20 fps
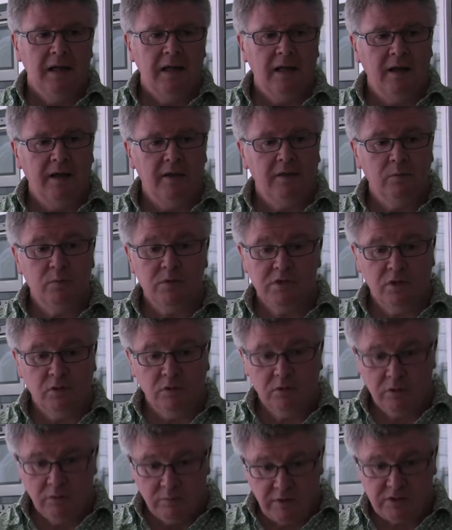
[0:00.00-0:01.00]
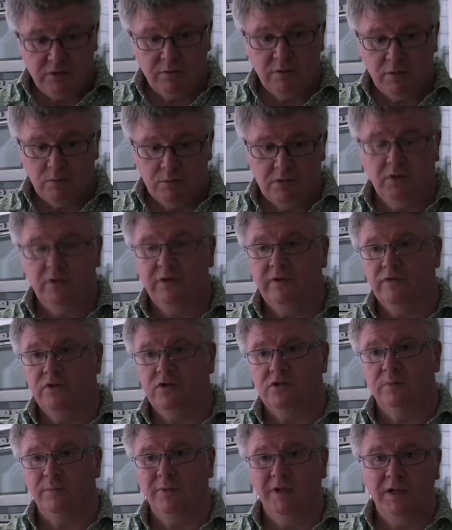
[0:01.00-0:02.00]
uh, there was a local restaurant that was looking for
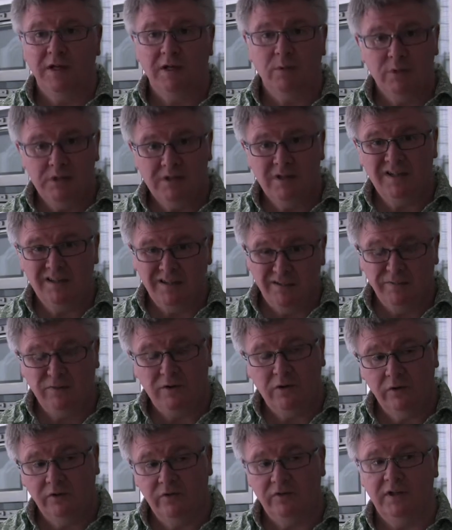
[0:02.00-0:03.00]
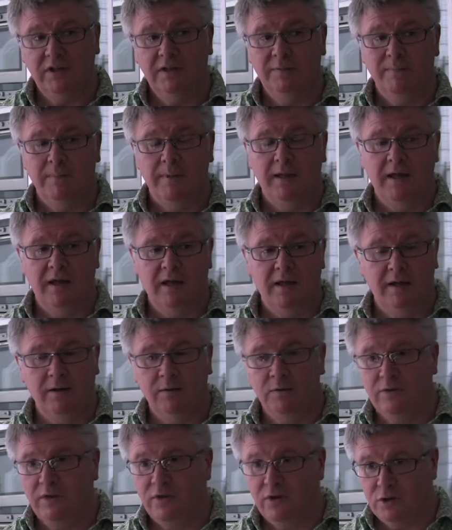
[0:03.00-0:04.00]
somebody, and I went in on a fall scheme, uh,